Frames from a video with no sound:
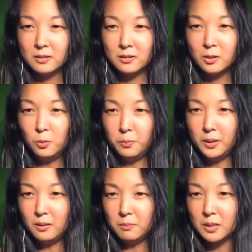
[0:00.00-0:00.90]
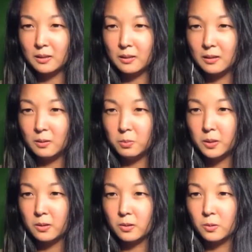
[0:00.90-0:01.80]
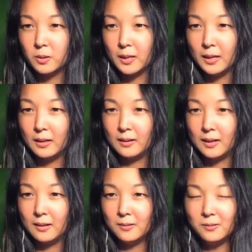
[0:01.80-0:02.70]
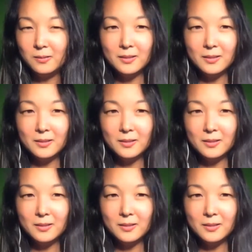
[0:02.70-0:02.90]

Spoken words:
looping, but I think we are okay now.